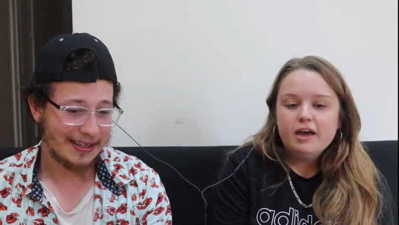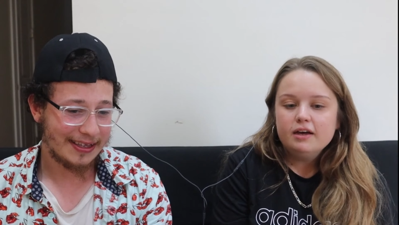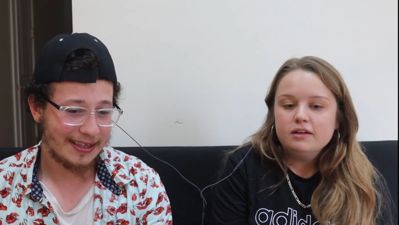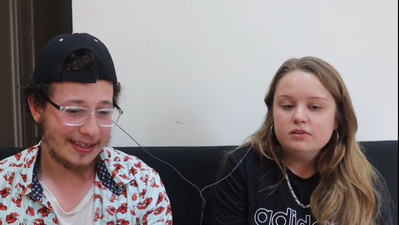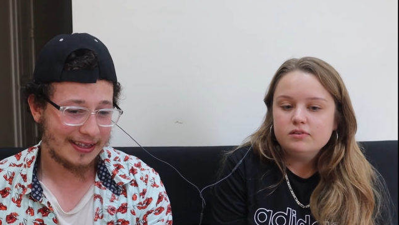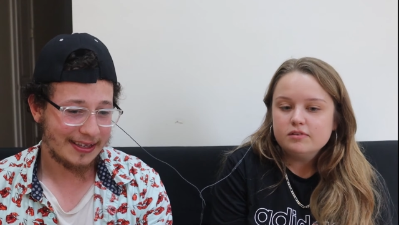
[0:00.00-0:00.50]

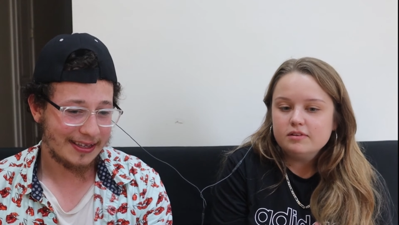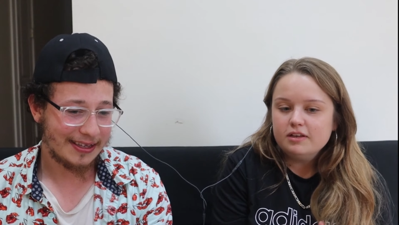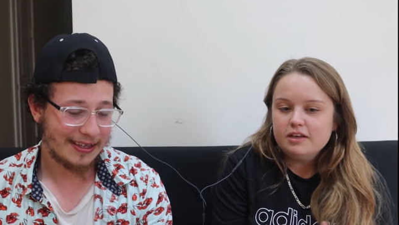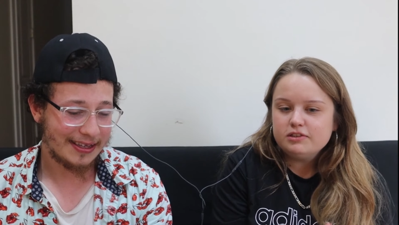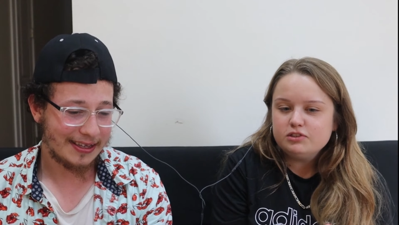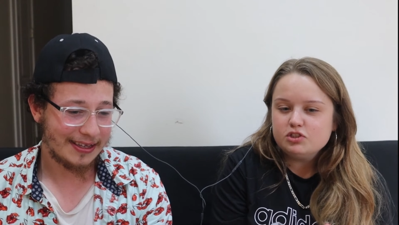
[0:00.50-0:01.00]
Speaker 1: and
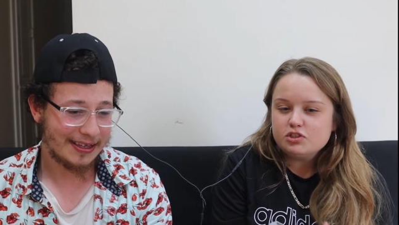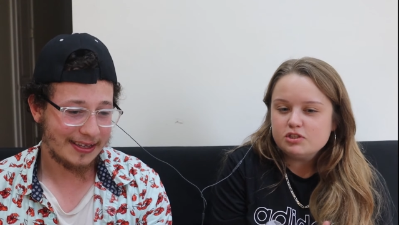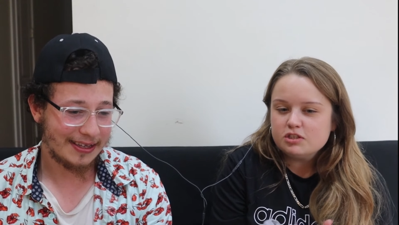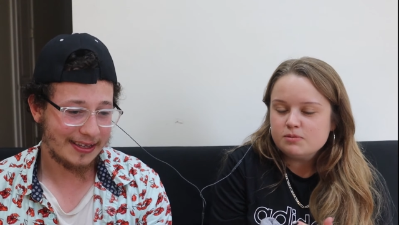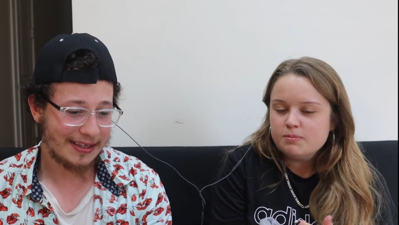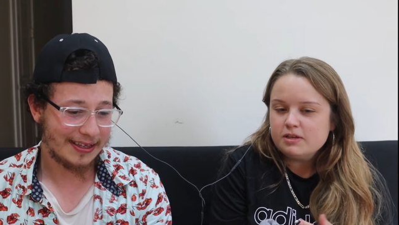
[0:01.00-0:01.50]
it just
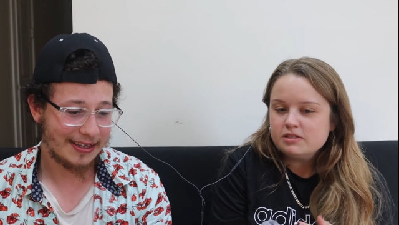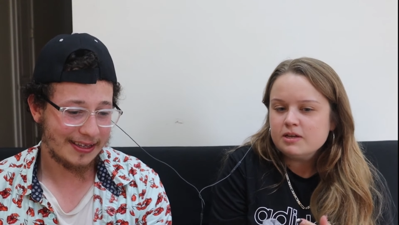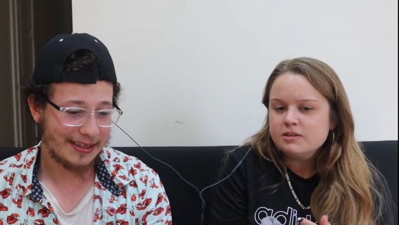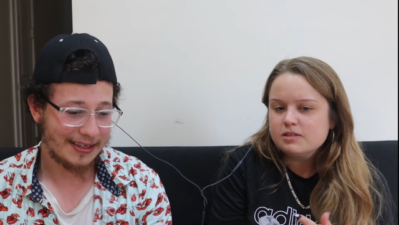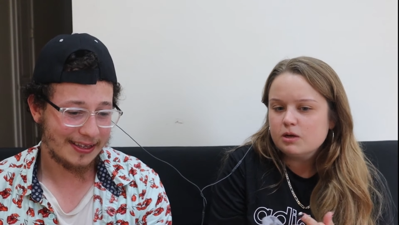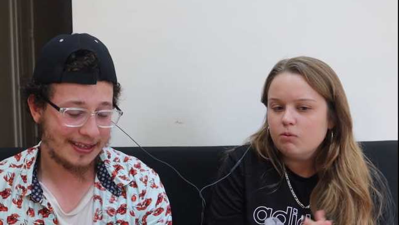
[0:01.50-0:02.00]
doesn't make
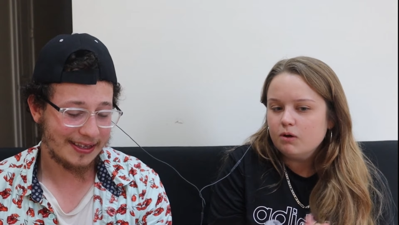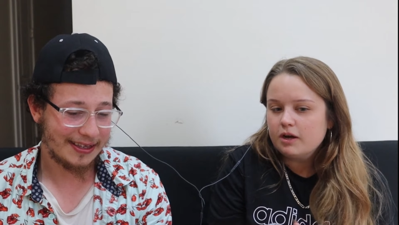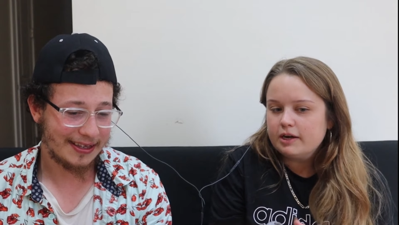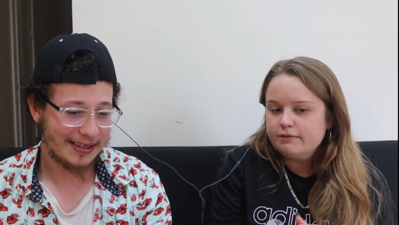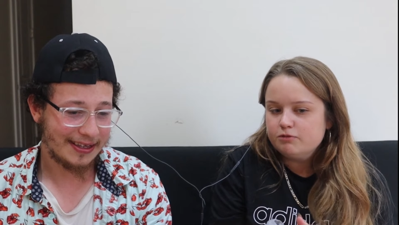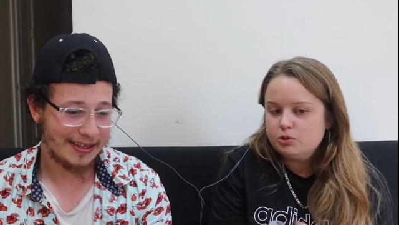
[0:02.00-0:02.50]
sense. Like, what
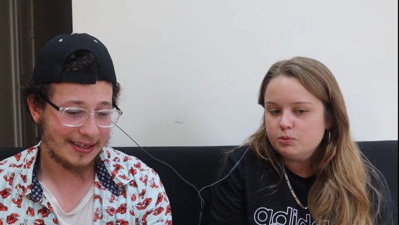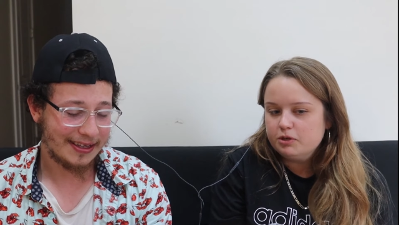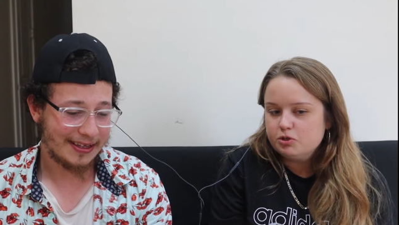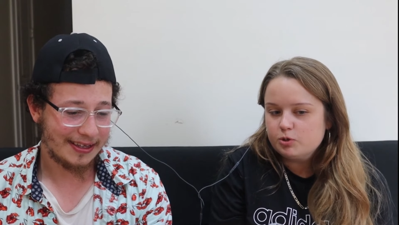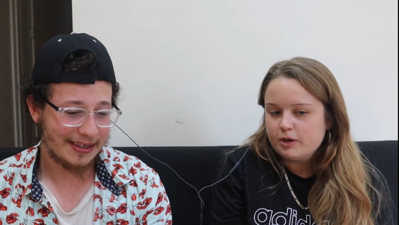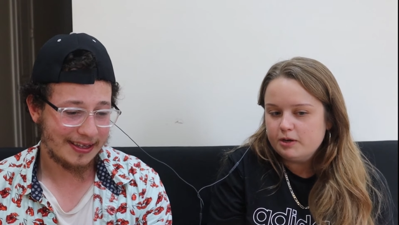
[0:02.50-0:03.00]
kind of Jew are you
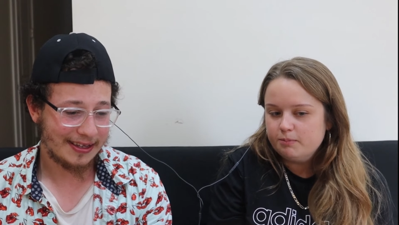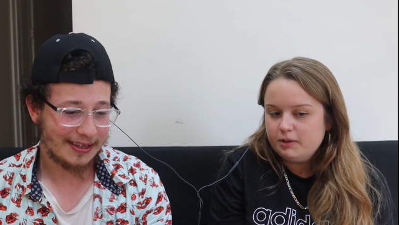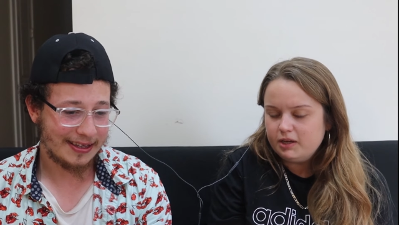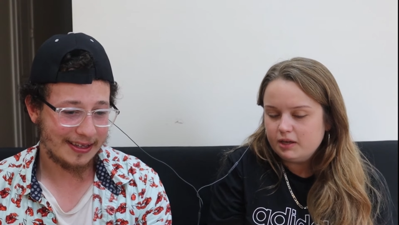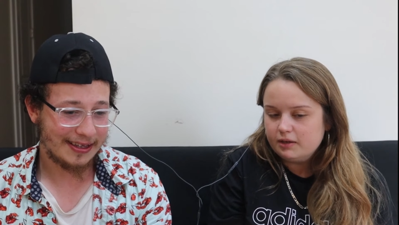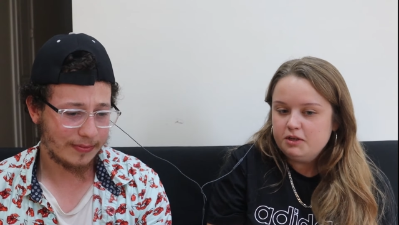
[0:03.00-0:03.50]
trying to
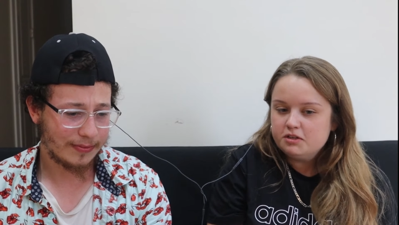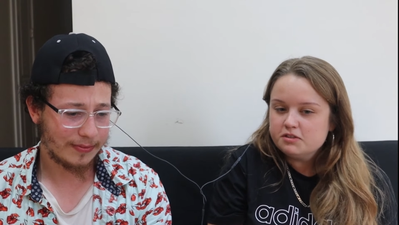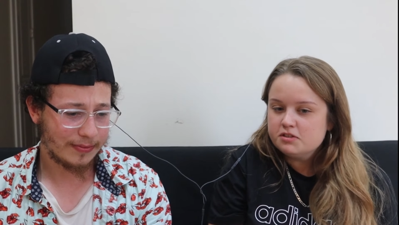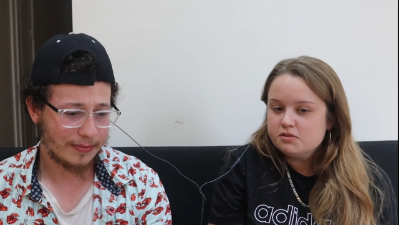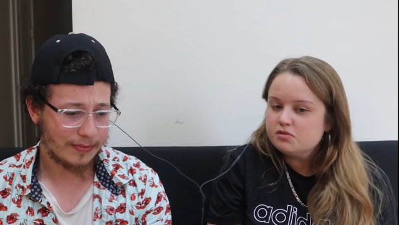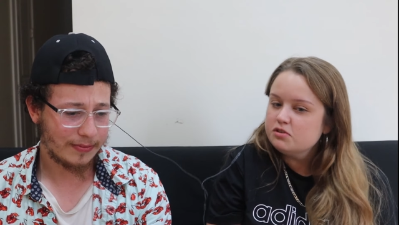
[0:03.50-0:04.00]
be? Because
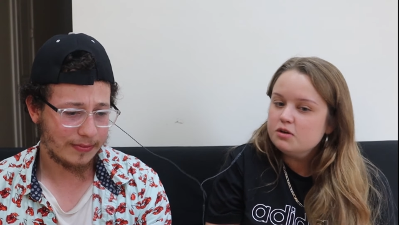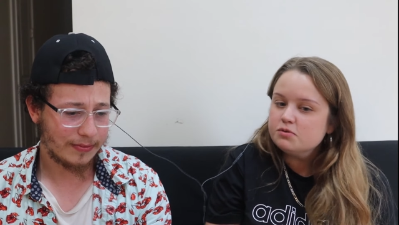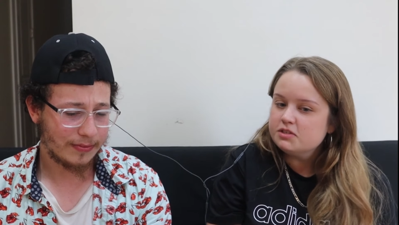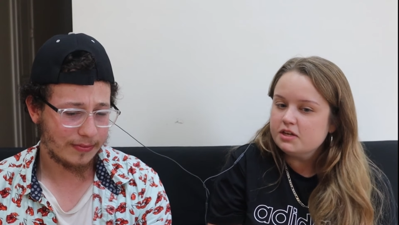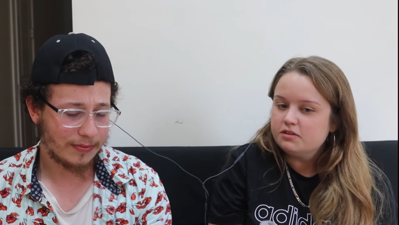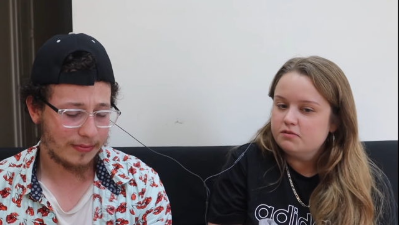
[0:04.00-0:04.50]
there's no
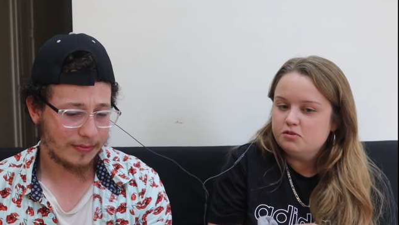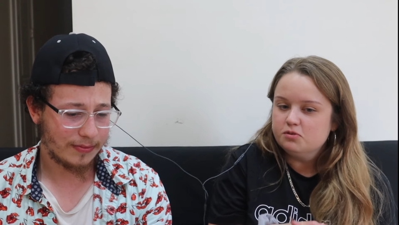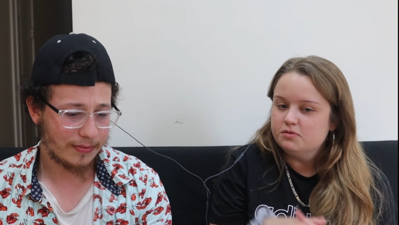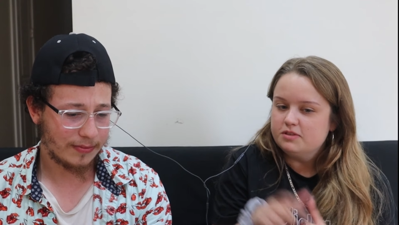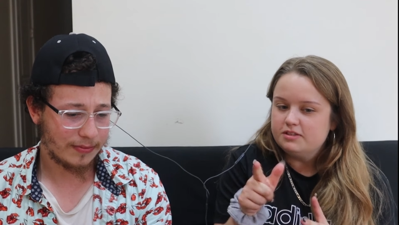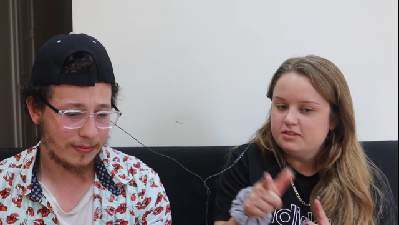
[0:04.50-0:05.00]
sect of
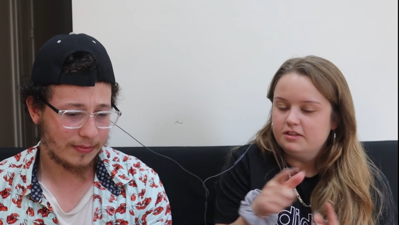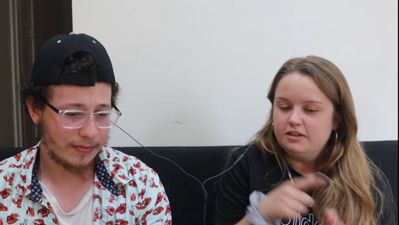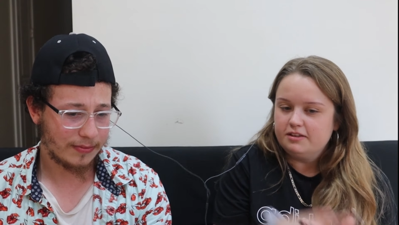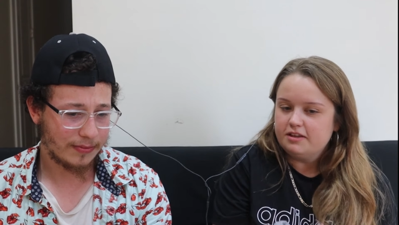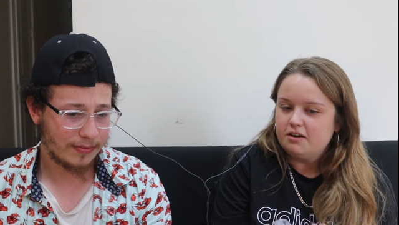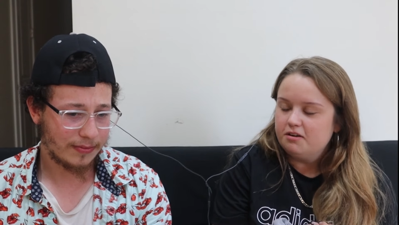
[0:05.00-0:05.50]
Jews that sit
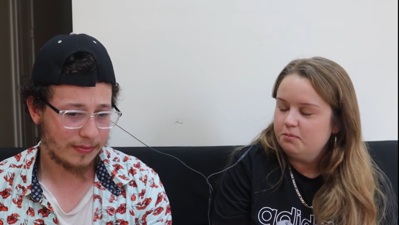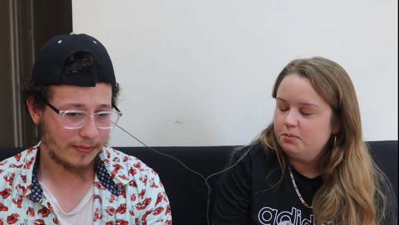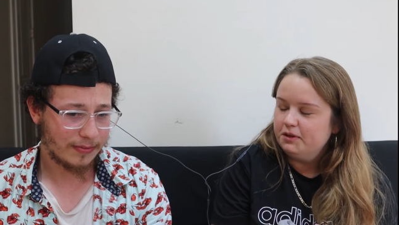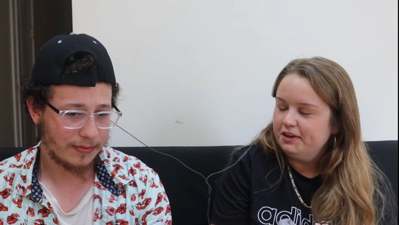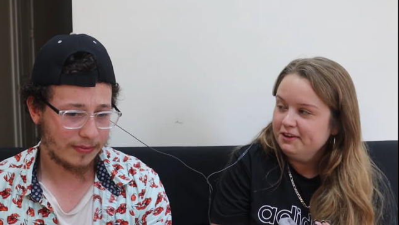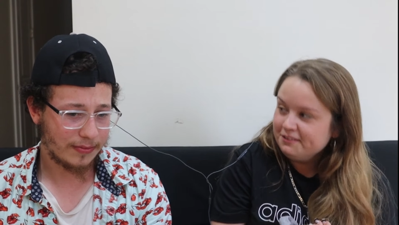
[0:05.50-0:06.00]
like that on a
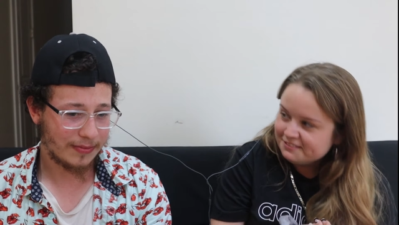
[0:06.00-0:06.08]
plane.